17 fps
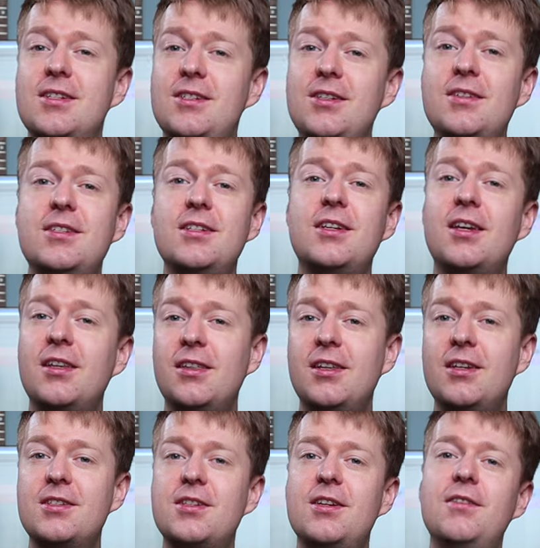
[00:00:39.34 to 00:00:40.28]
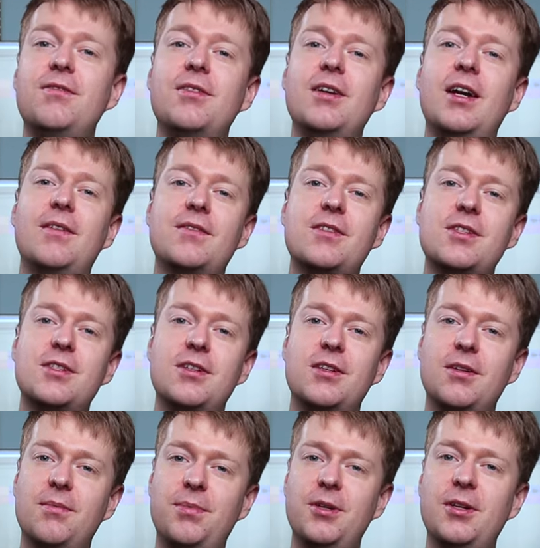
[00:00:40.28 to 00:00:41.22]
So to kick things off, we have the
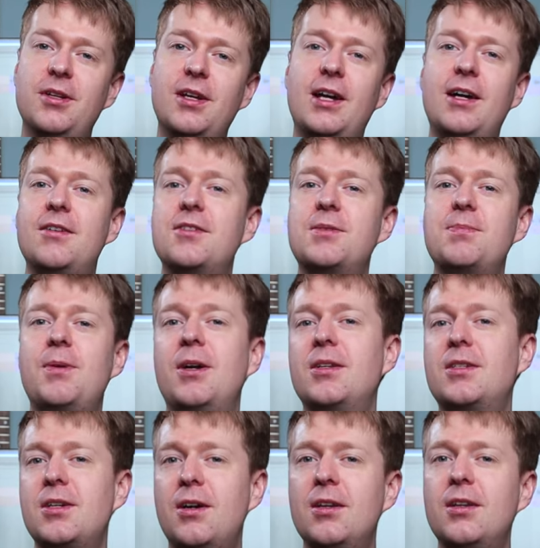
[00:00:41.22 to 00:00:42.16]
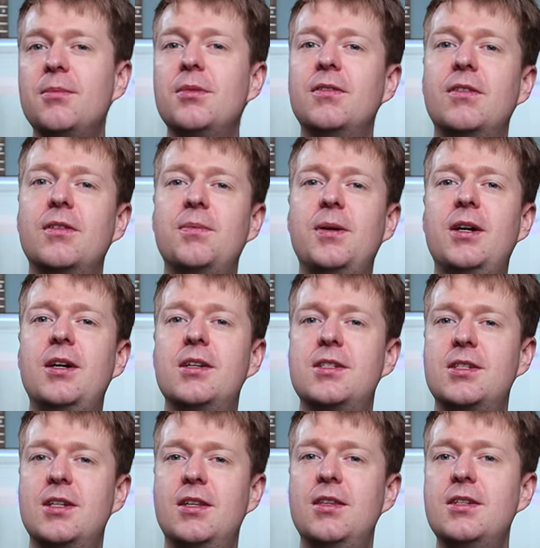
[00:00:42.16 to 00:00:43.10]
song Birdhouse by Tiny Moving
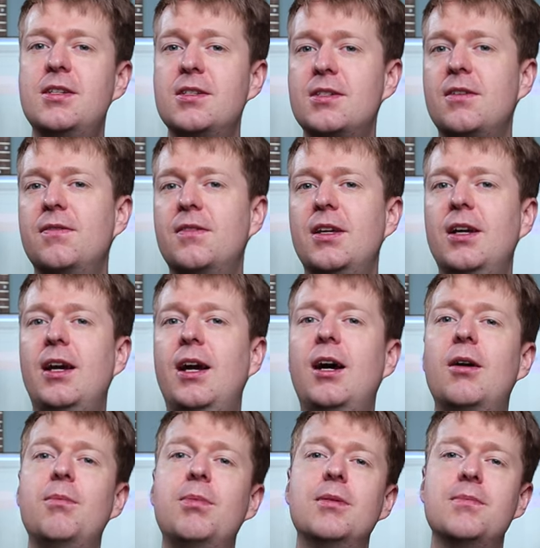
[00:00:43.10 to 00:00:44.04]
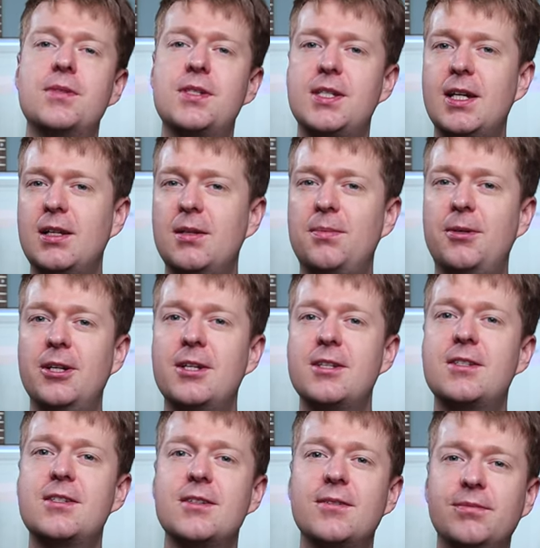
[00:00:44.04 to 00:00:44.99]
Parts, and this is off their album
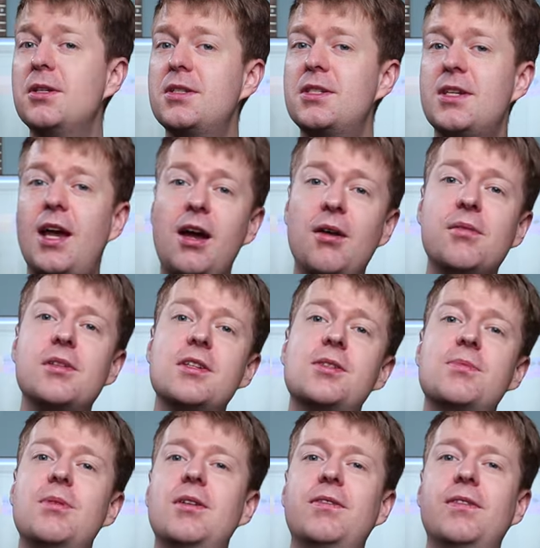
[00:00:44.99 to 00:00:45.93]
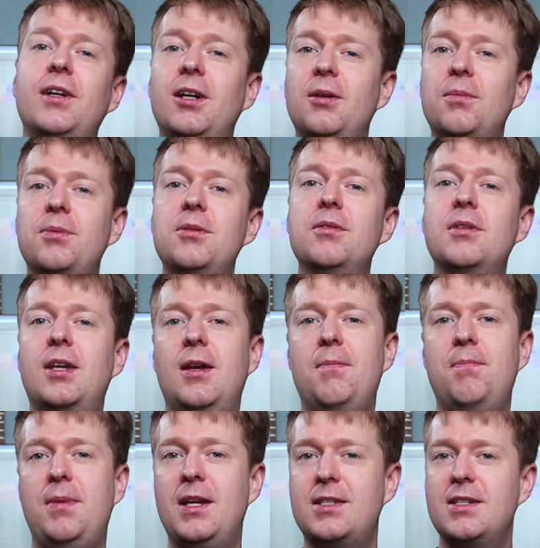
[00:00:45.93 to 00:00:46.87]
Celebrate. But how will this riff help you
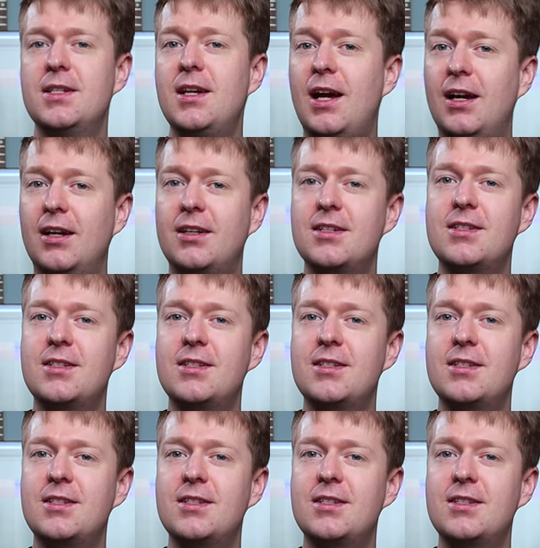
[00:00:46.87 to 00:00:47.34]
get better at